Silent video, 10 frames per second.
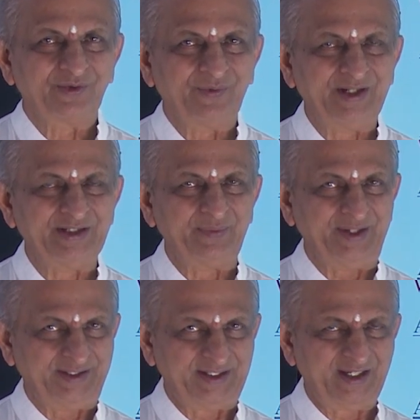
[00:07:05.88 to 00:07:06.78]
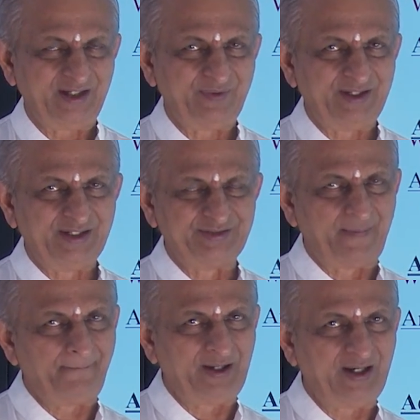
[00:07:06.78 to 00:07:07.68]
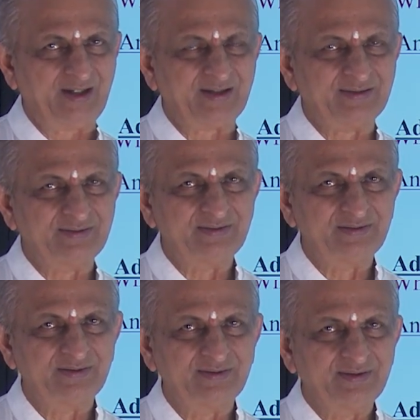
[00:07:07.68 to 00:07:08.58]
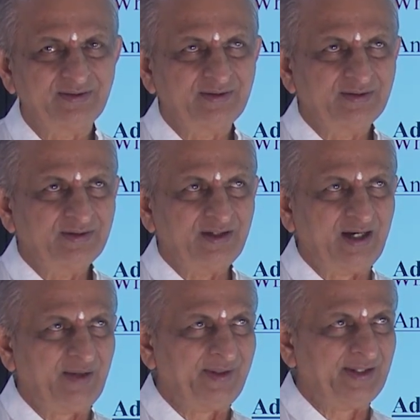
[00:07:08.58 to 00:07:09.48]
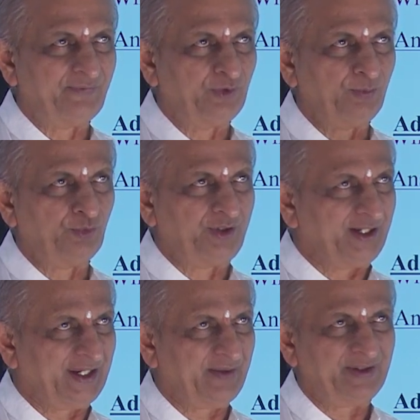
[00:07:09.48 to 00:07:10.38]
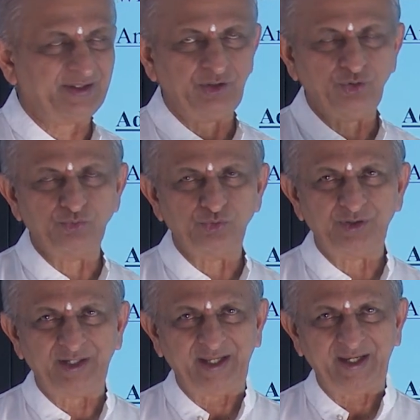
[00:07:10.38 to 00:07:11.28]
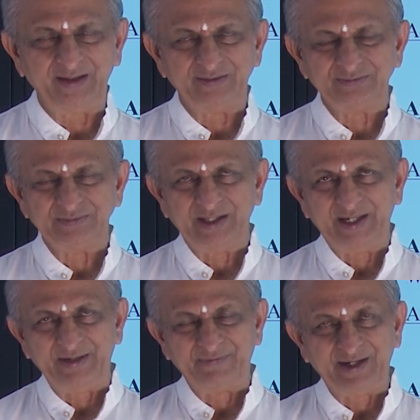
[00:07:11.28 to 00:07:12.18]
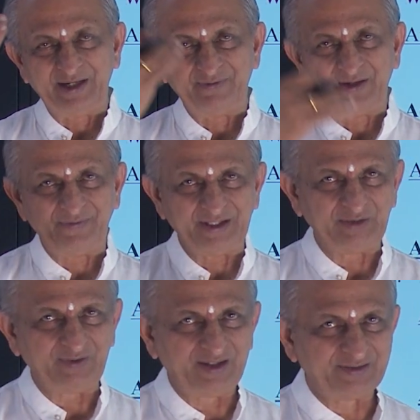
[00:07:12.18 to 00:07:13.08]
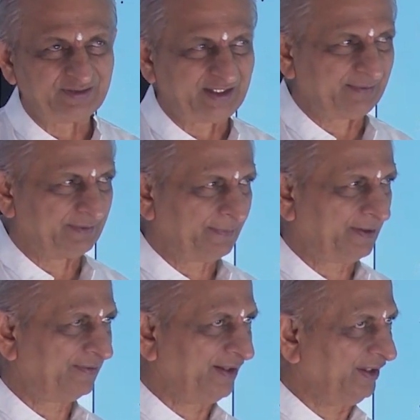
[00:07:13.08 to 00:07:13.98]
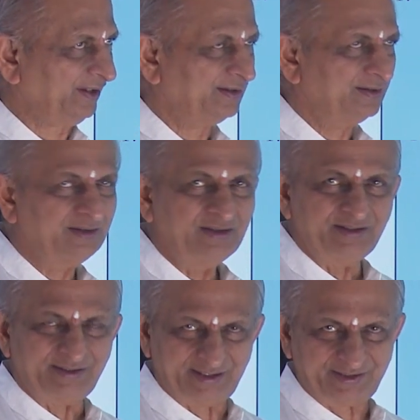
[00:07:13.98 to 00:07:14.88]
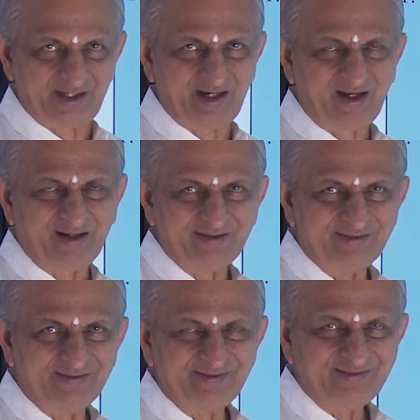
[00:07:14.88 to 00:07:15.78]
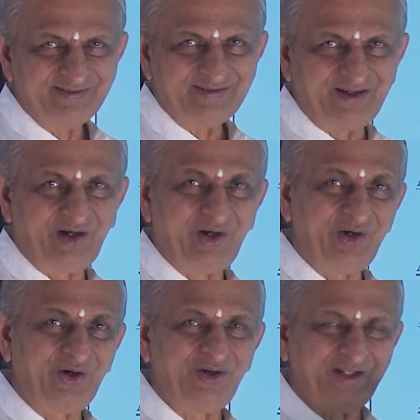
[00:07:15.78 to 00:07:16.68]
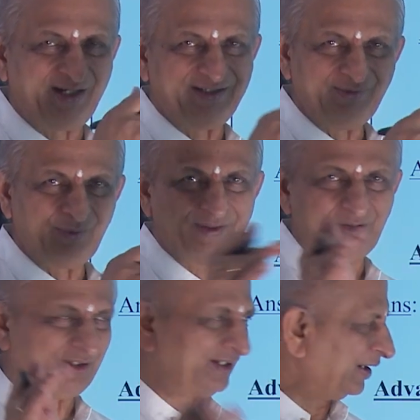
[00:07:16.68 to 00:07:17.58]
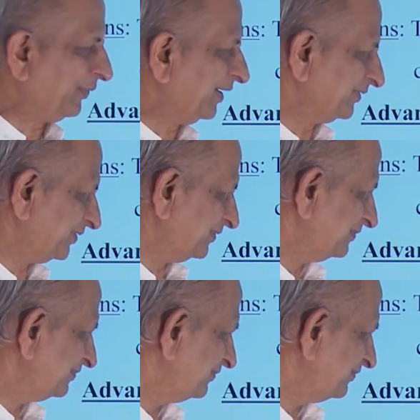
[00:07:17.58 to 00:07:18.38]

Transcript: when is the winter, when is the summer, and when is the full moon day, when is the new moon day, and different different festivals like Deepavali, Dasara, all that will be told in advance.